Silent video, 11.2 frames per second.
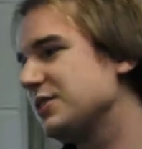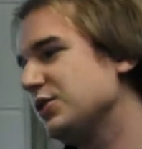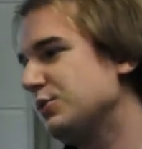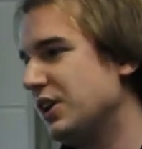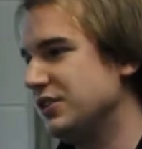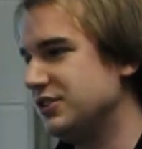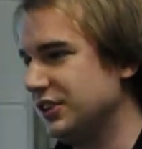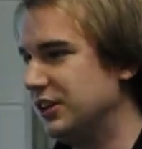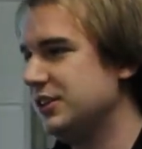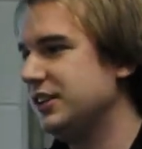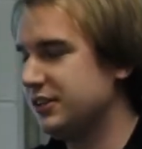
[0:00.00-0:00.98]
so much, you
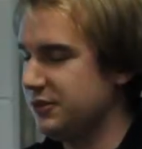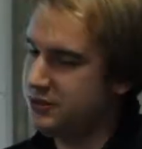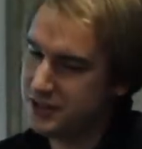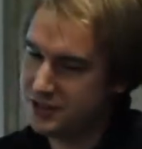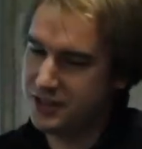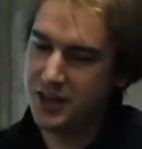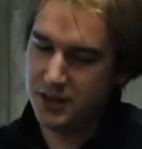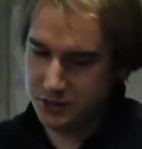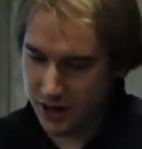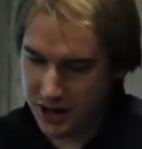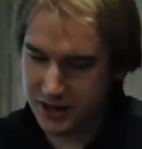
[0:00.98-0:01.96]
know, like they're just
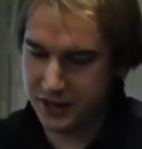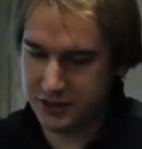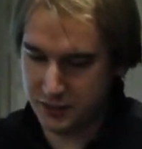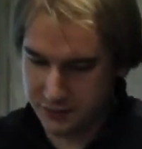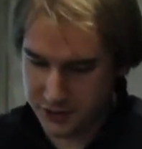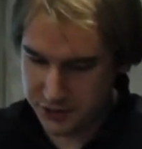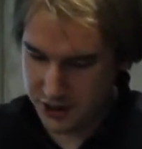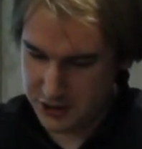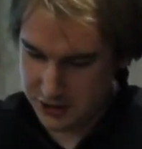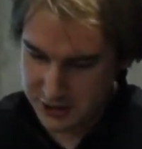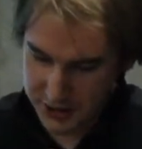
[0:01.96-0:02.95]
trying to get their
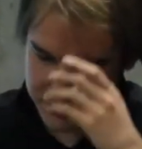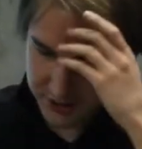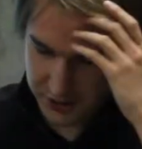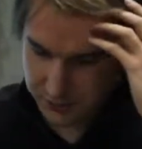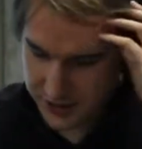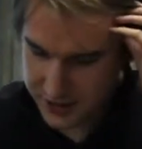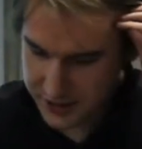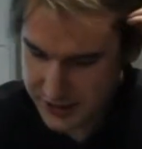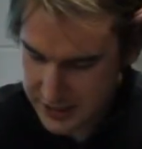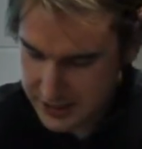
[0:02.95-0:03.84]
frustrations out somewhere.